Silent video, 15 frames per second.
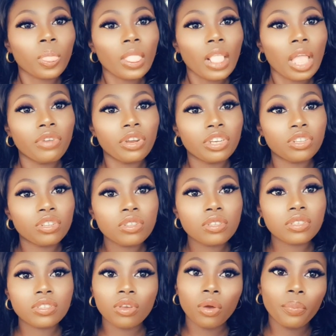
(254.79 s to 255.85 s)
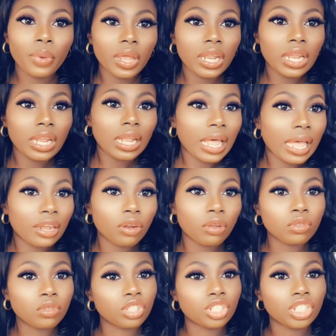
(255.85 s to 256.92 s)
reduce your belly line
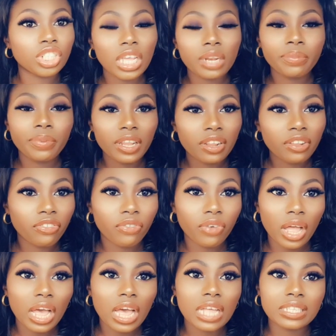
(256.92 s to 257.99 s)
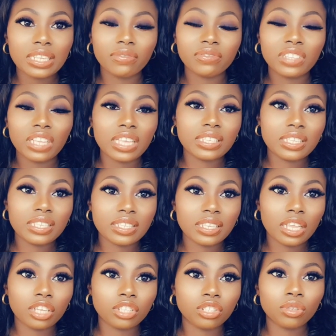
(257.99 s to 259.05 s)
or to shed belly fat after a
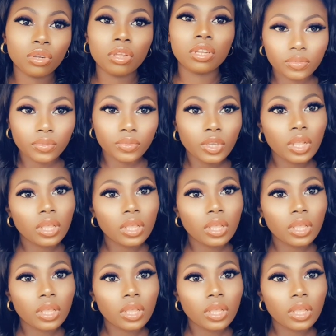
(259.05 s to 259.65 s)
C-section.